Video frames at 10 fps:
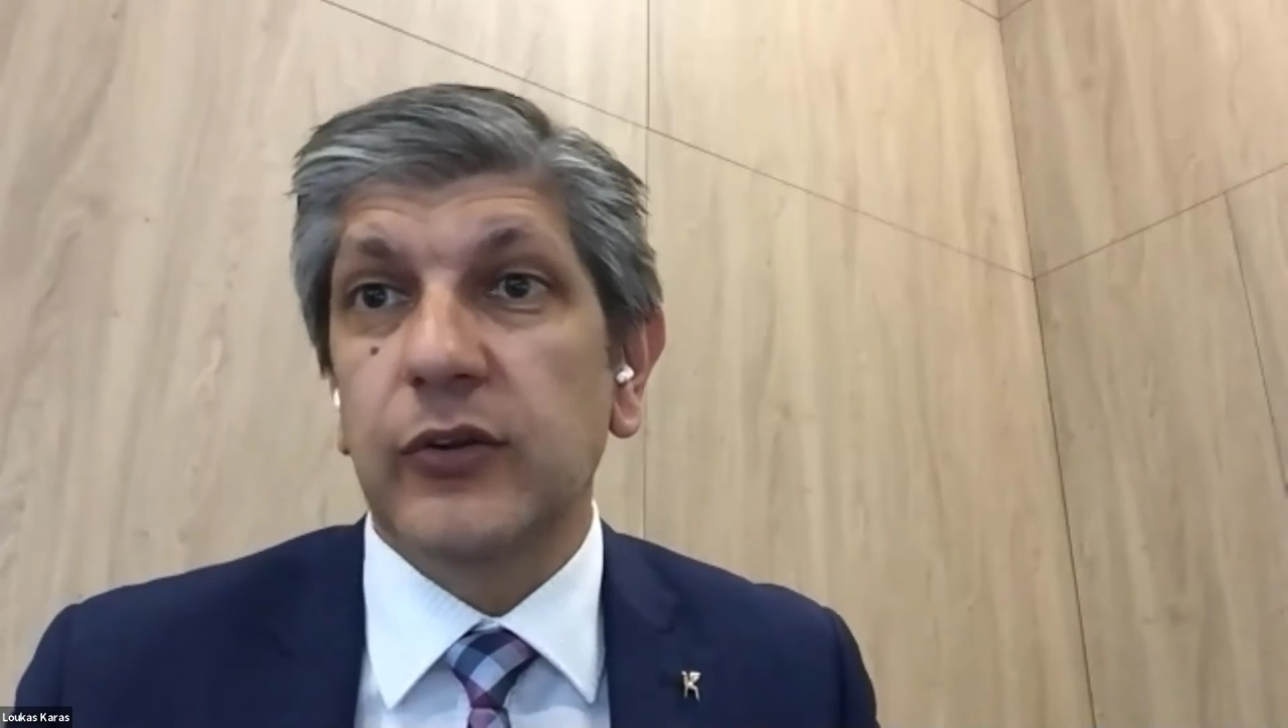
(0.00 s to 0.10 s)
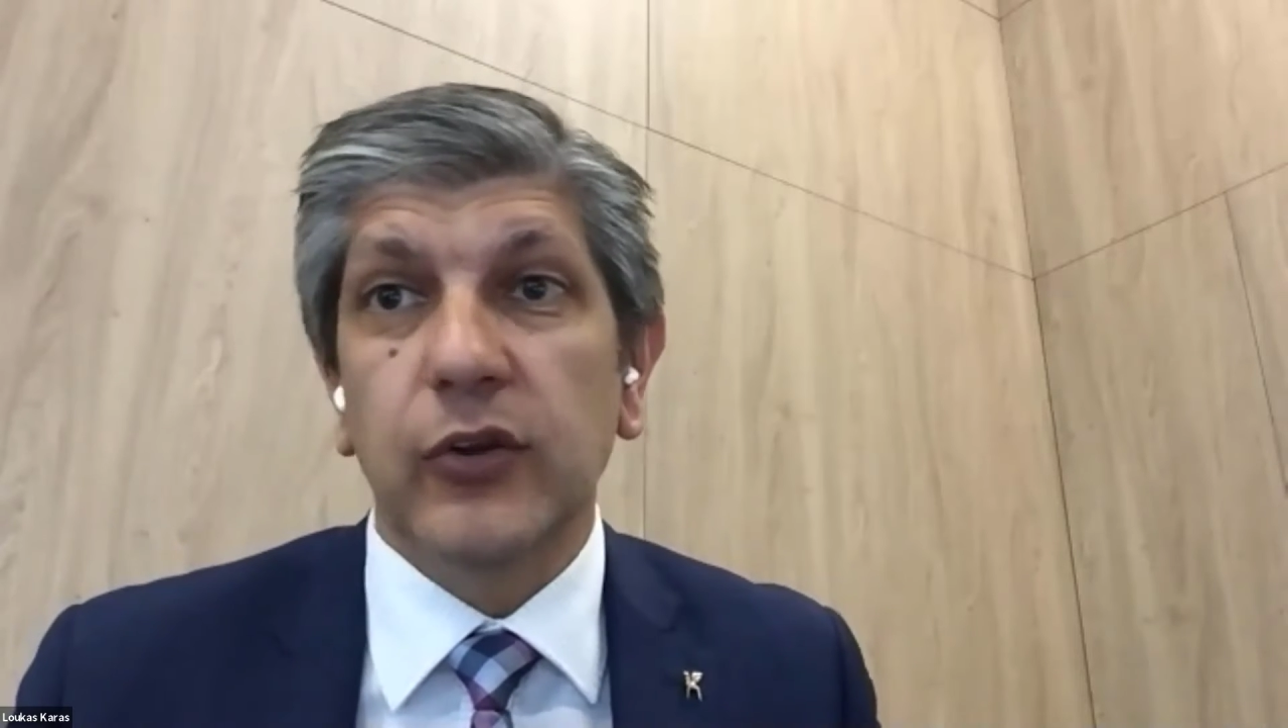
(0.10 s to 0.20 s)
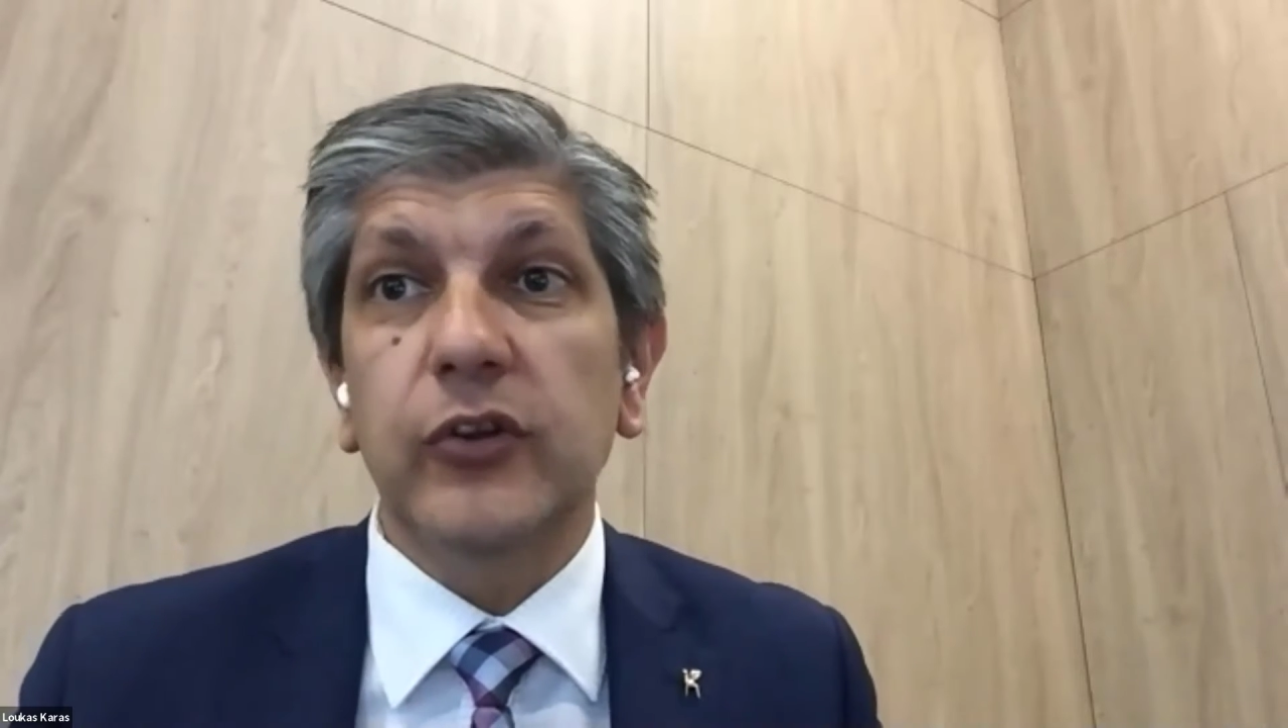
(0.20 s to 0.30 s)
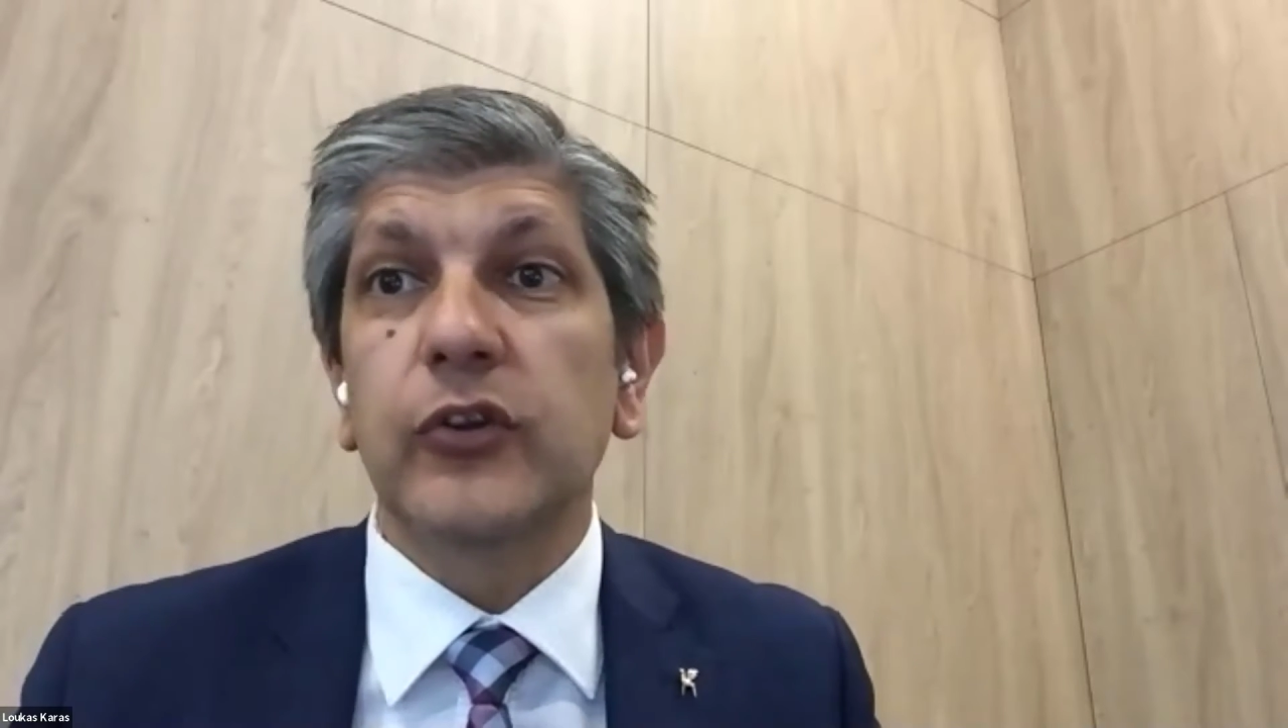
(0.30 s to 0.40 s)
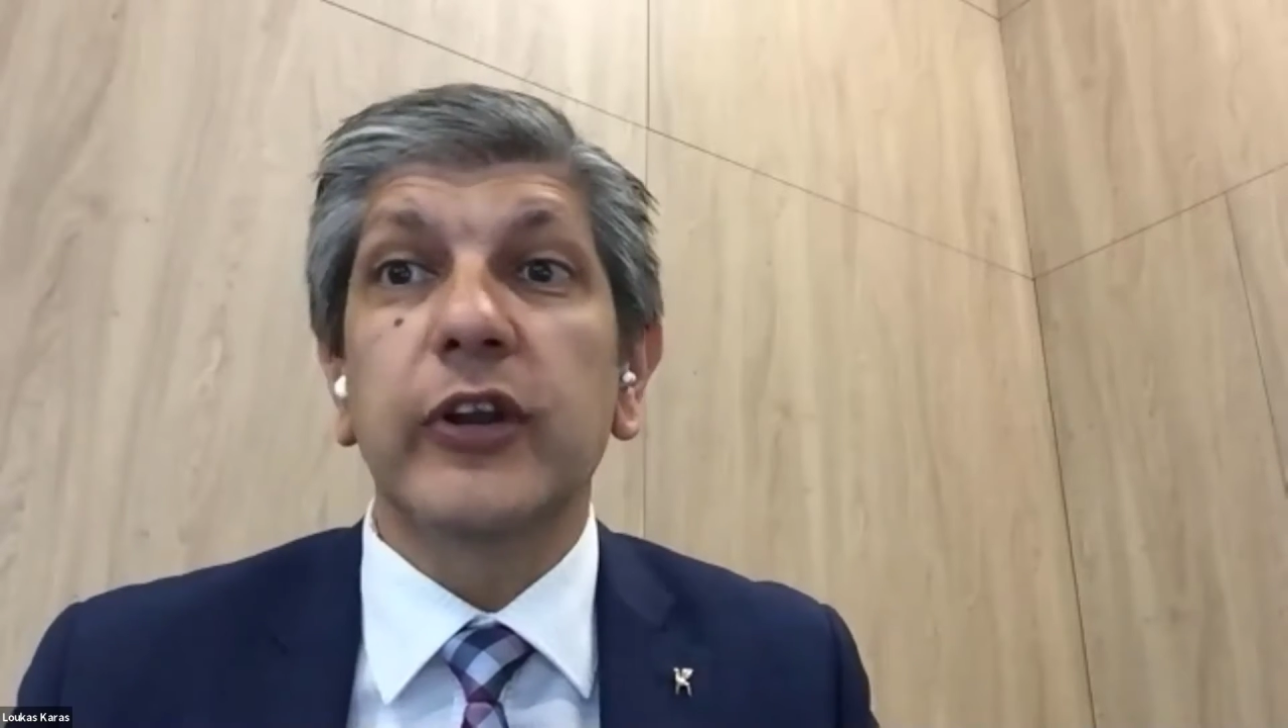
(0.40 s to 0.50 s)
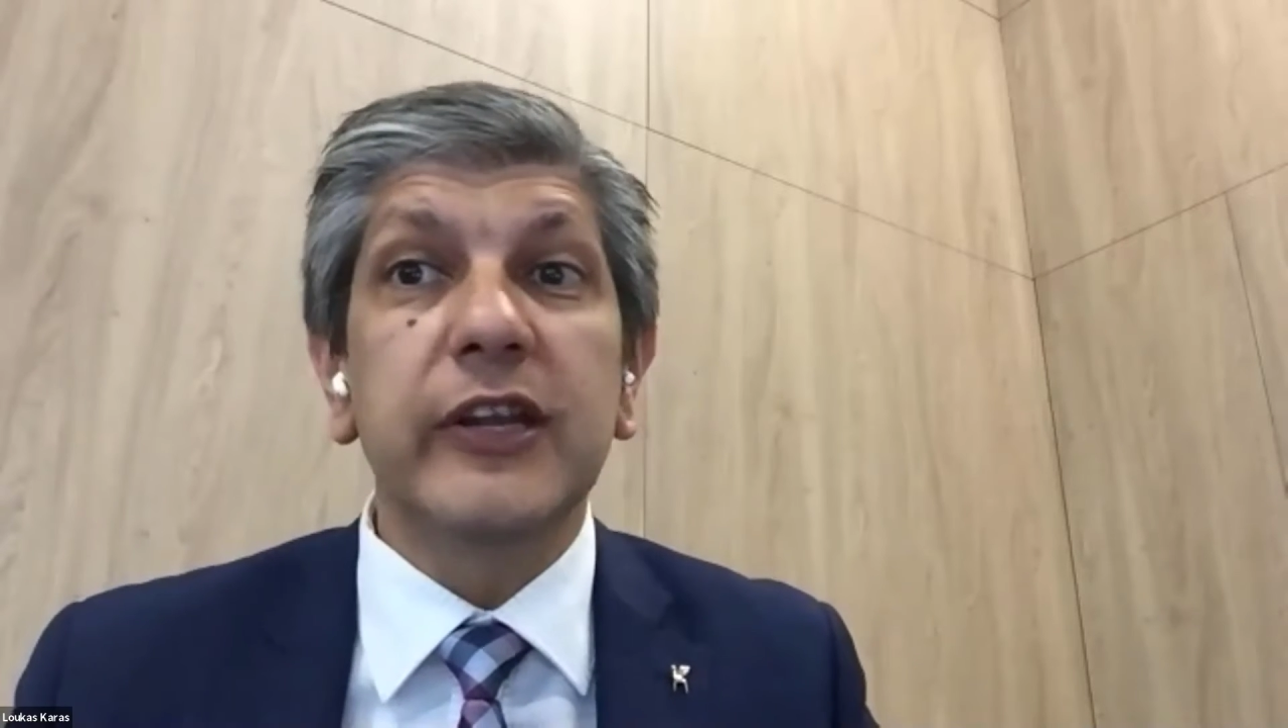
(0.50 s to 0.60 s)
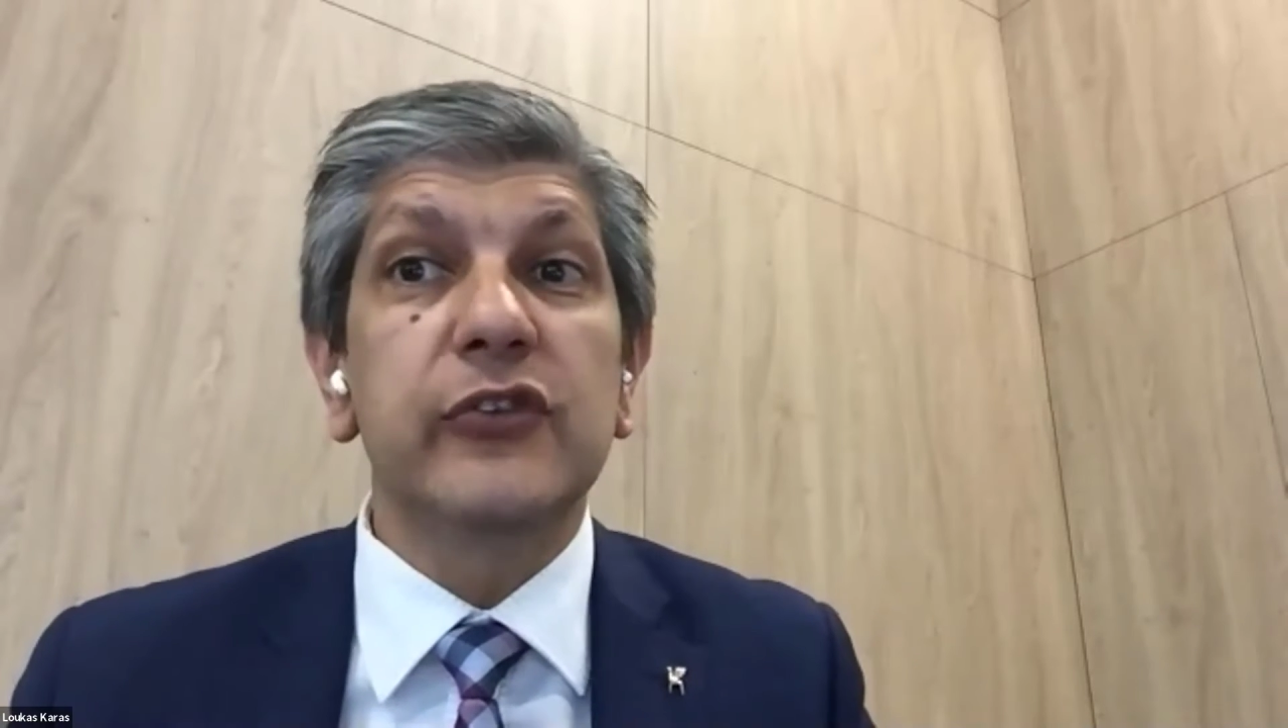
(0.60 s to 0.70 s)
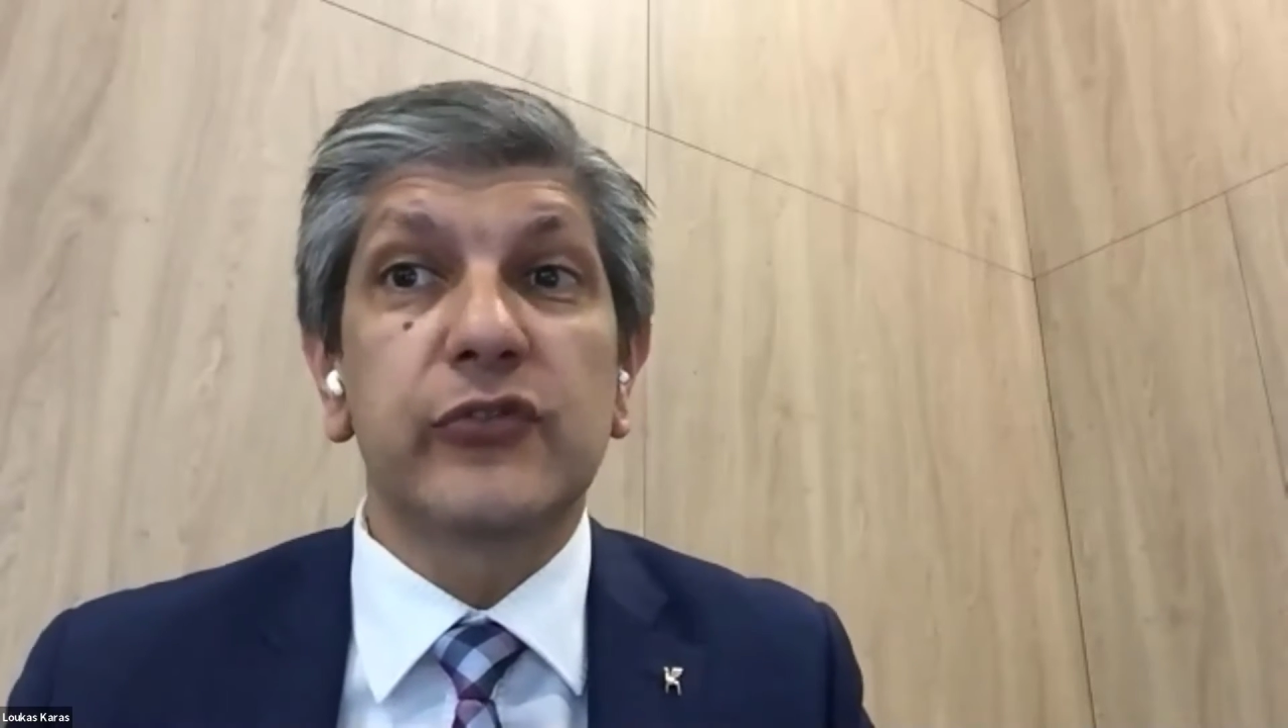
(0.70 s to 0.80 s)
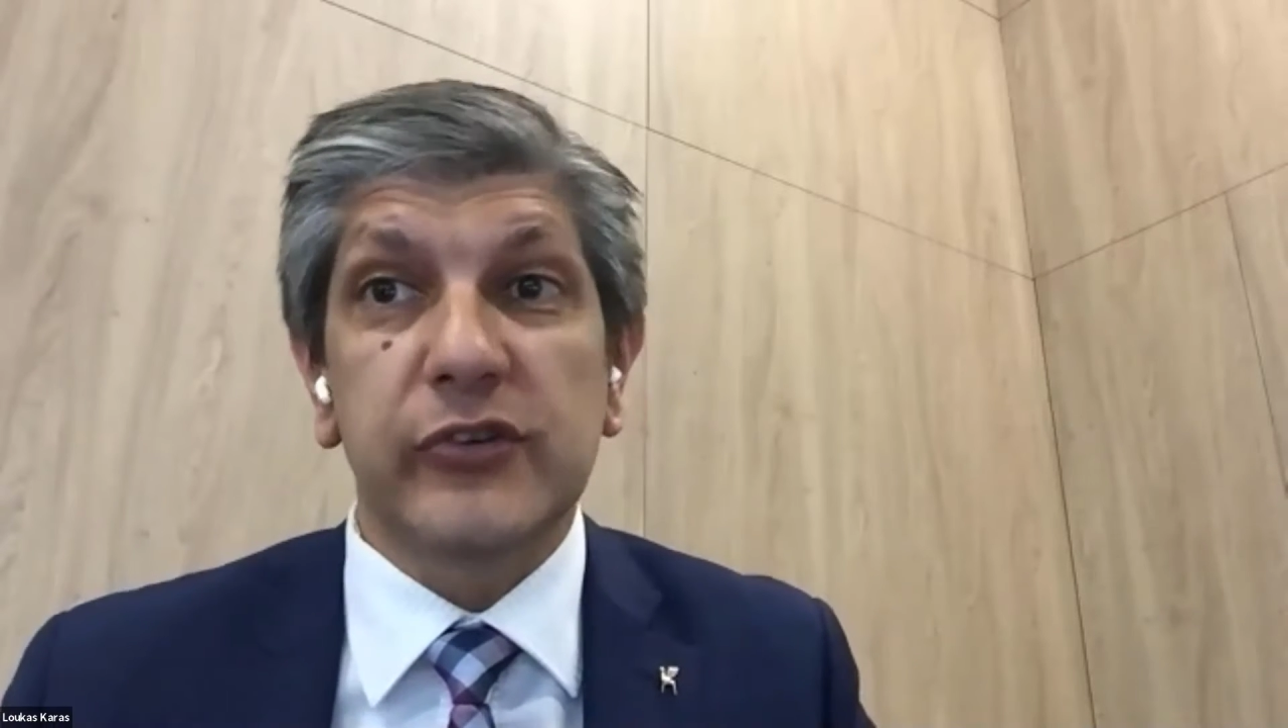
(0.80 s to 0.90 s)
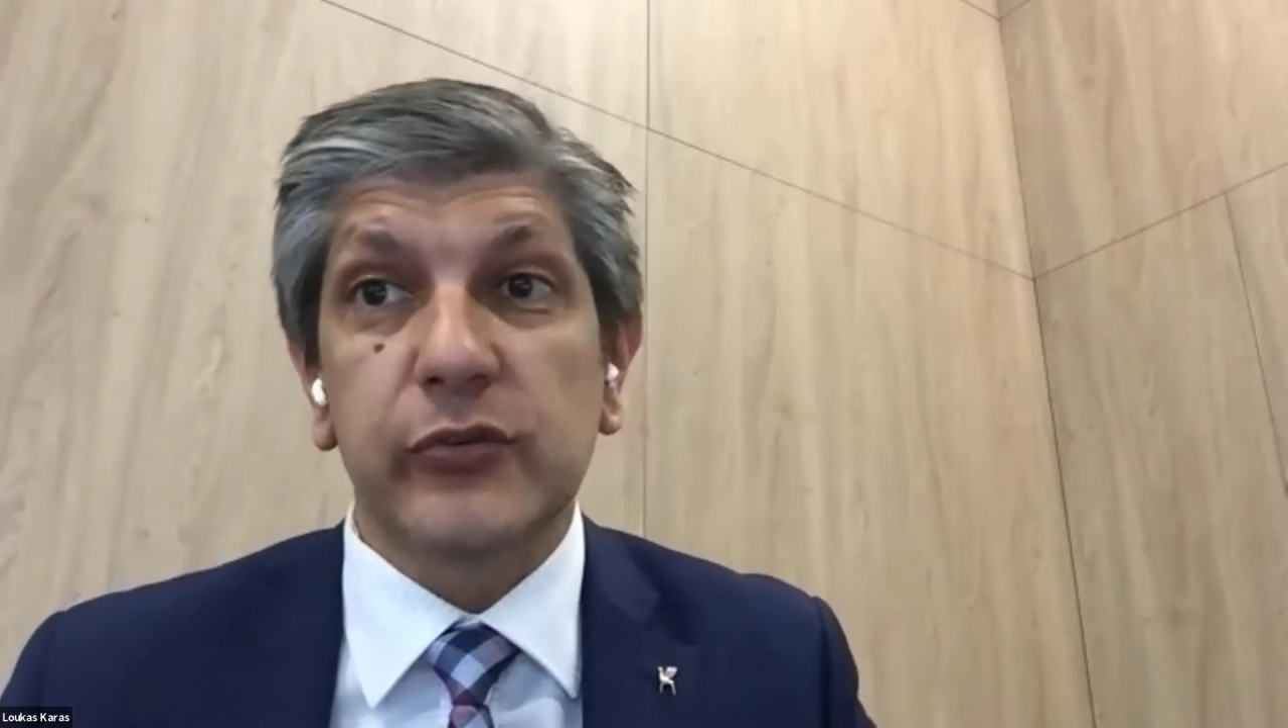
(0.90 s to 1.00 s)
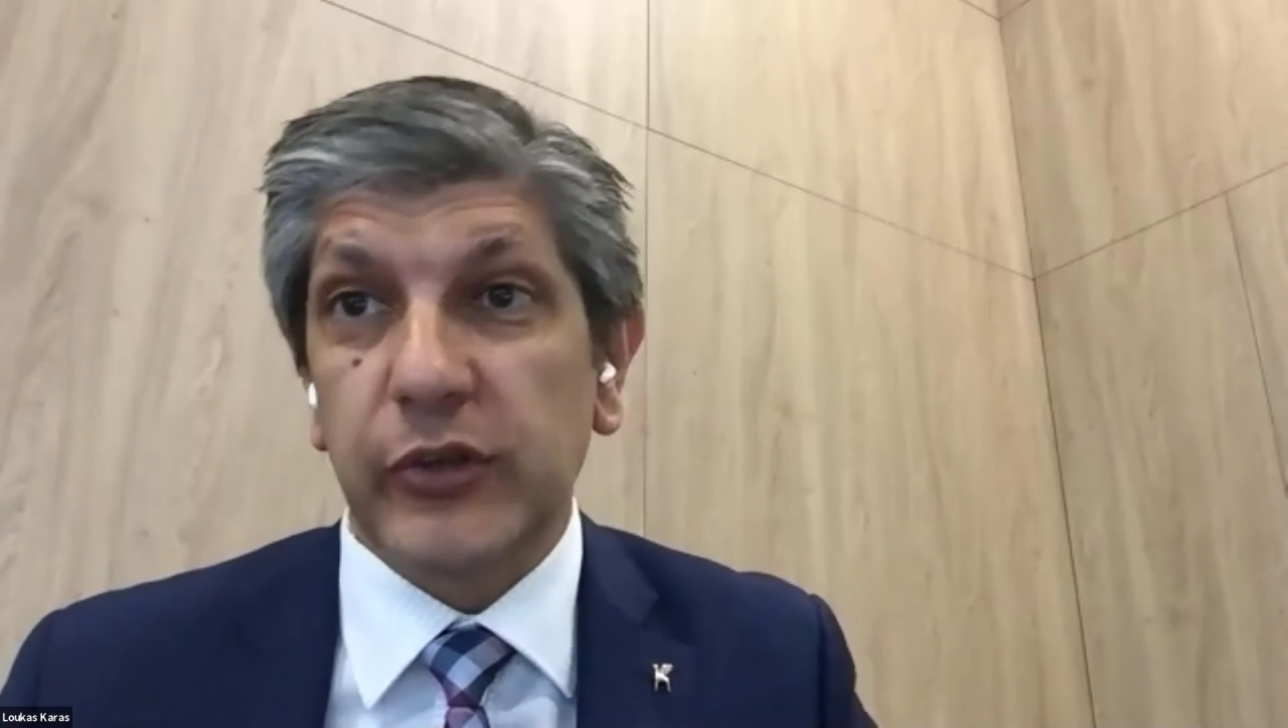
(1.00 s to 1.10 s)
Not interest